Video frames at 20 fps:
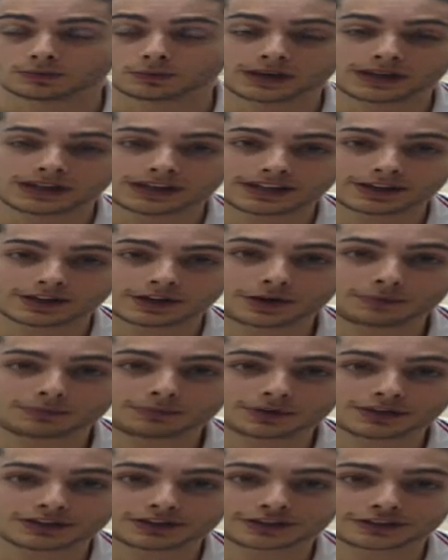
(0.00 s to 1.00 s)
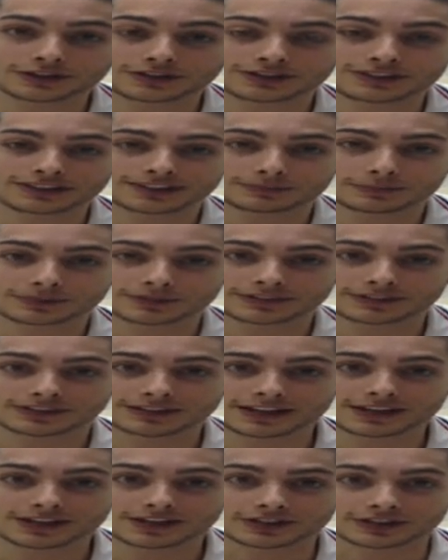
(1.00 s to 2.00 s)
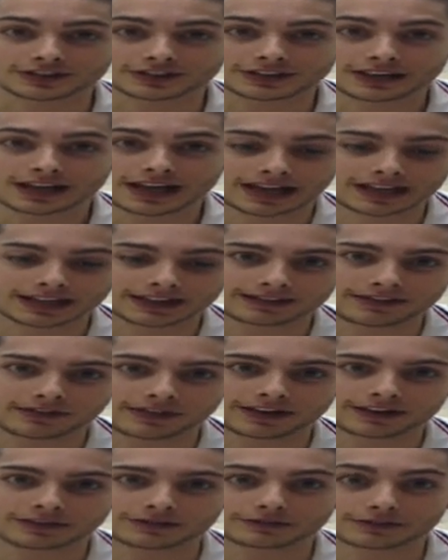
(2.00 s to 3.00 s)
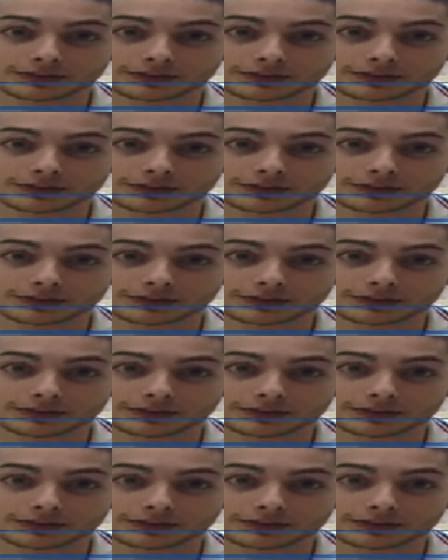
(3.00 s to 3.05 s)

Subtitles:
We hope you enjoyed this presentation, and thank